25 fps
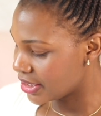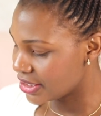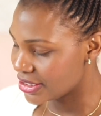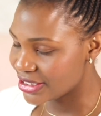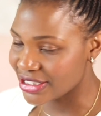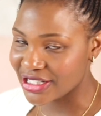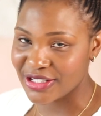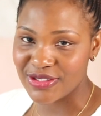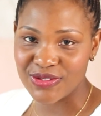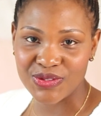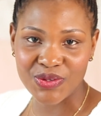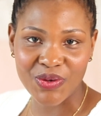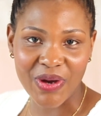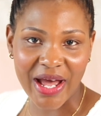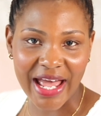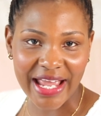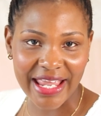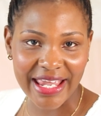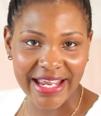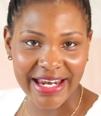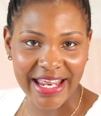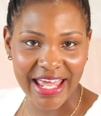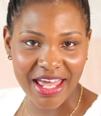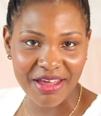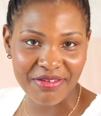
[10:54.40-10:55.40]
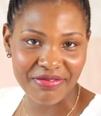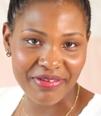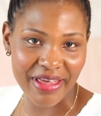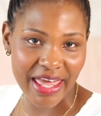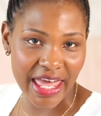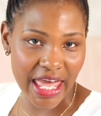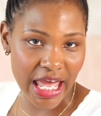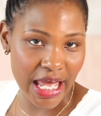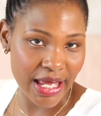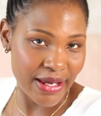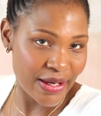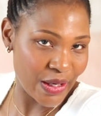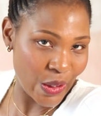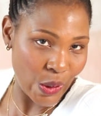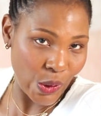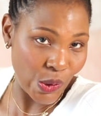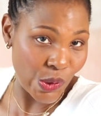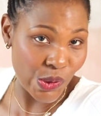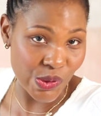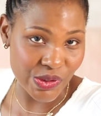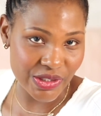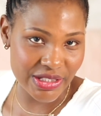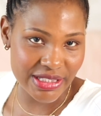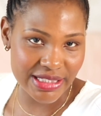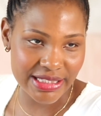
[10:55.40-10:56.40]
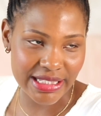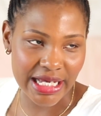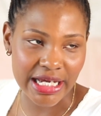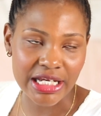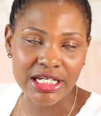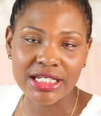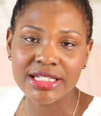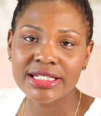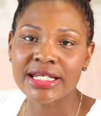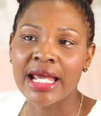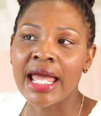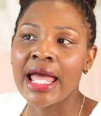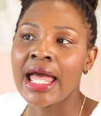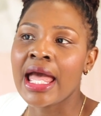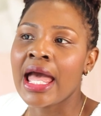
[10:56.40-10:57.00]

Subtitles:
just so I can have a good stash.